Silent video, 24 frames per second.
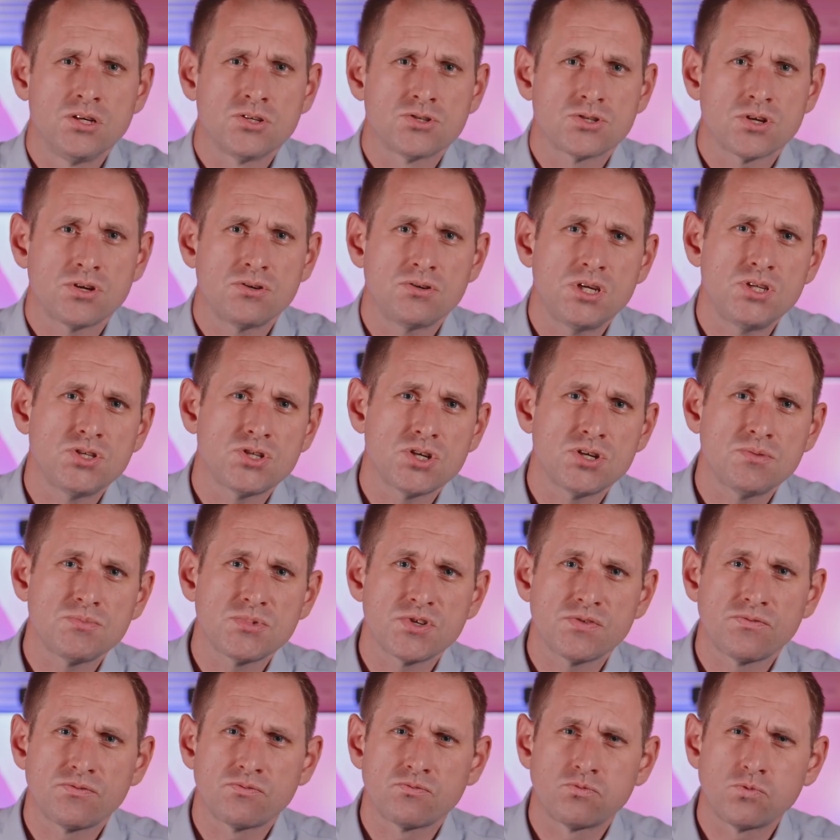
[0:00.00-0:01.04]
So in terms
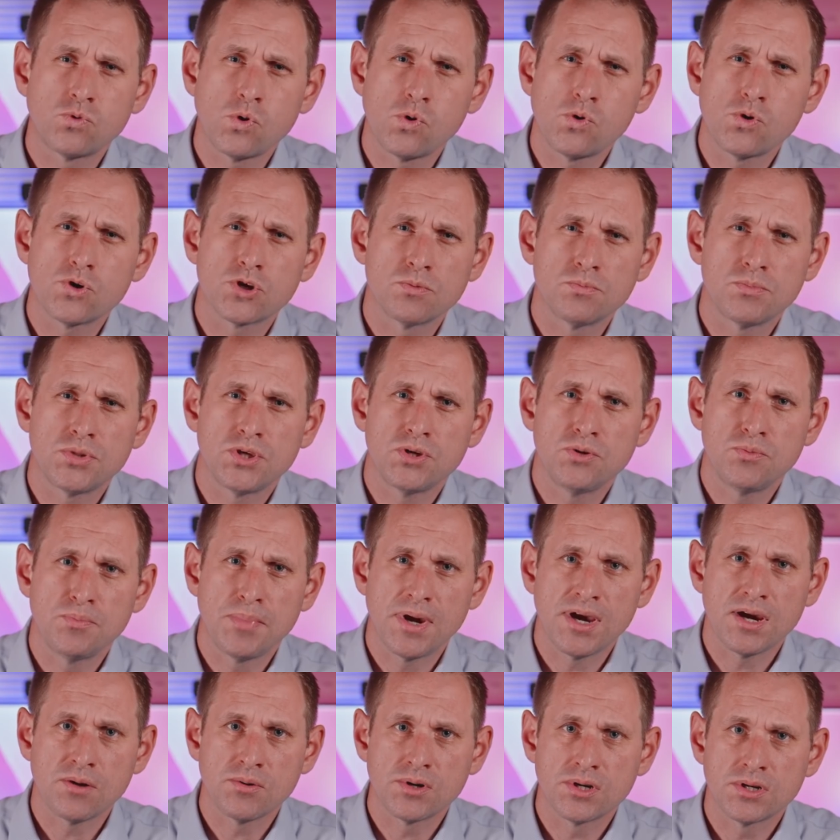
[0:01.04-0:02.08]
of raw compute
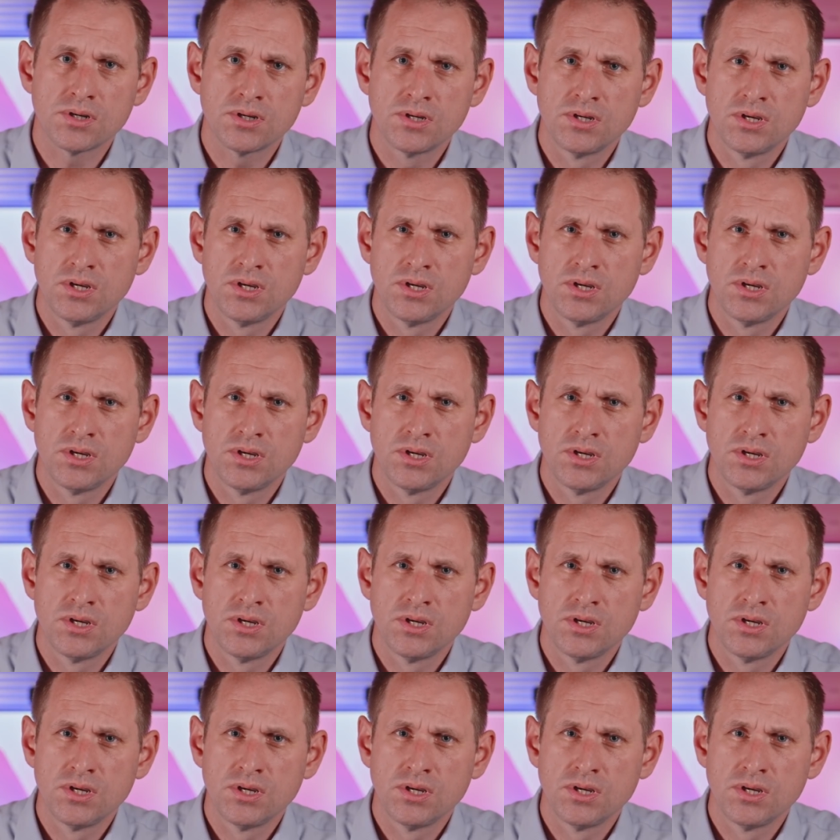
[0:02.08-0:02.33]
power,